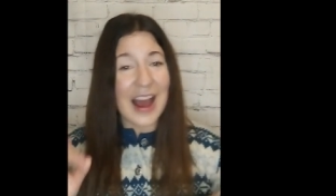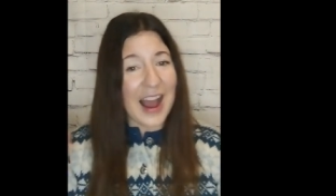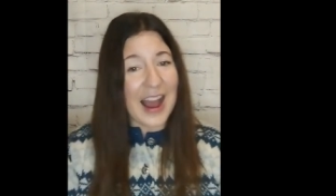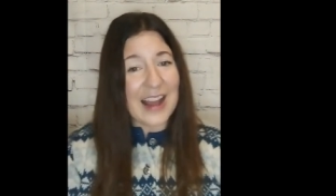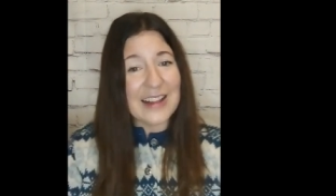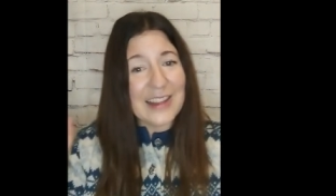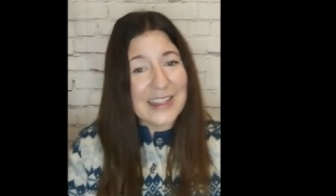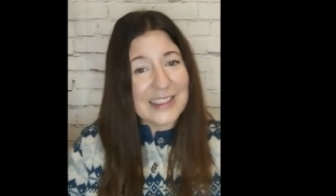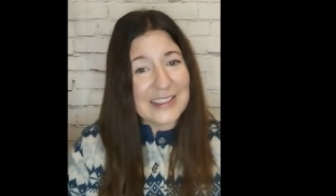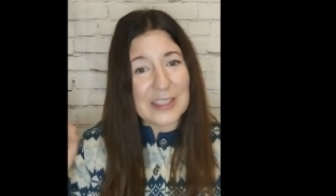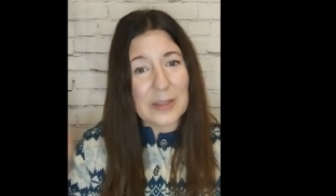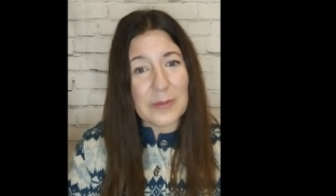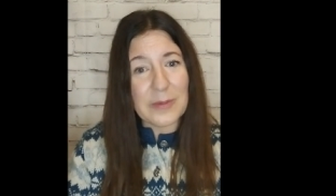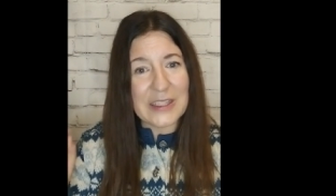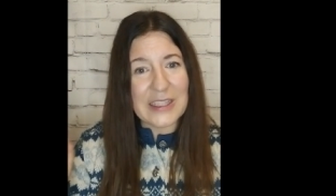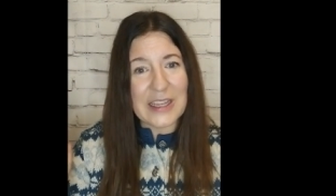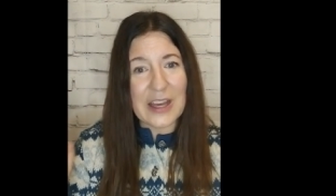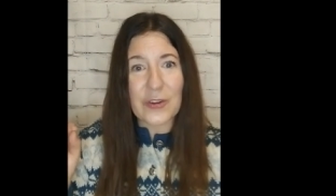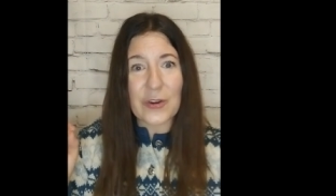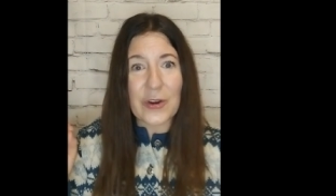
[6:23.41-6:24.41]
highlight some
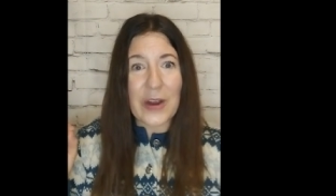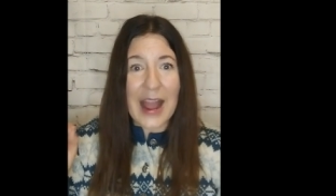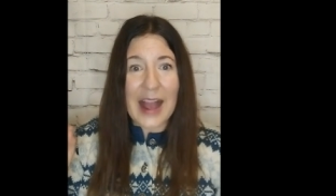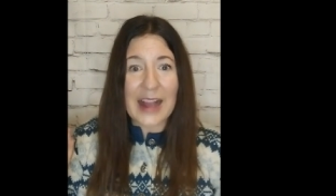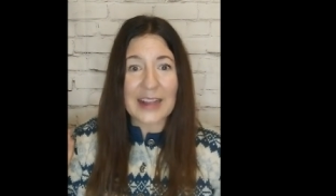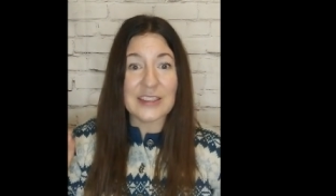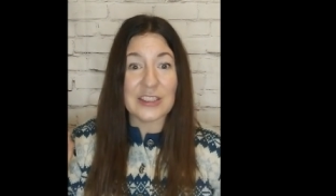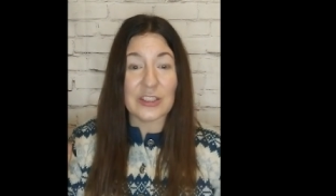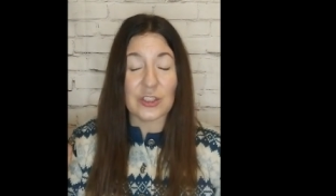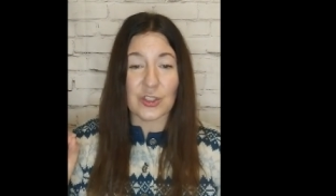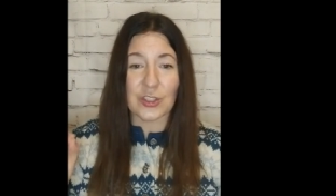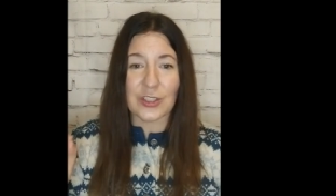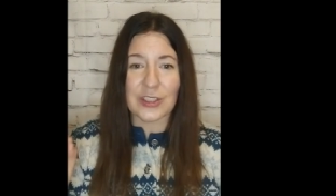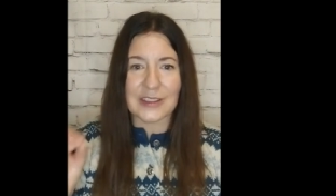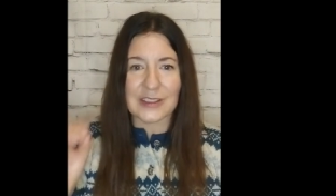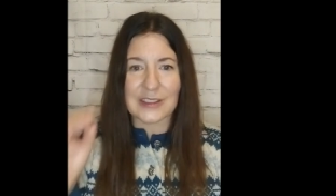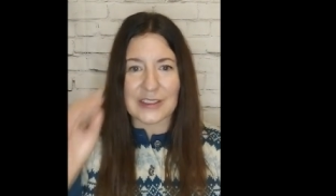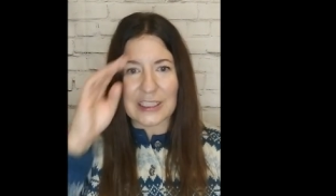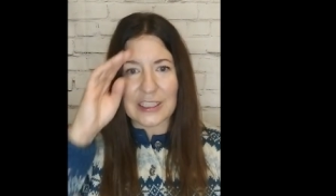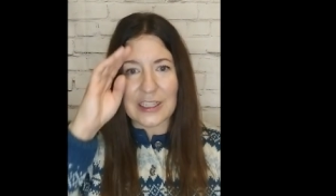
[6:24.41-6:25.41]
of the other acts that you're
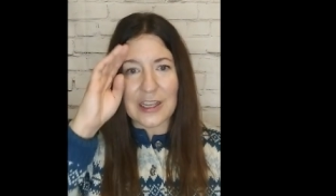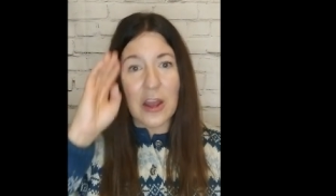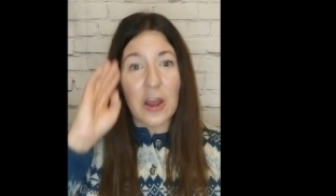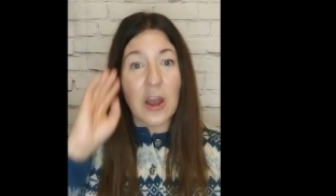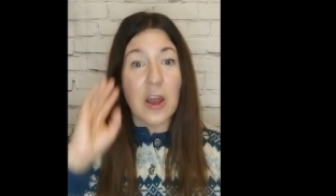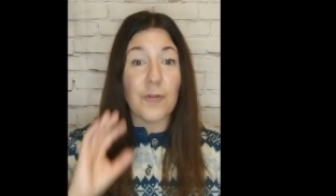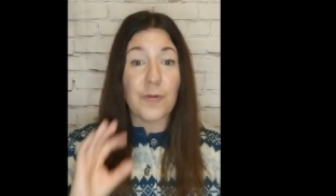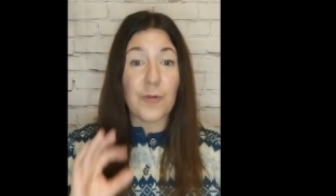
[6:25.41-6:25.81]
going to see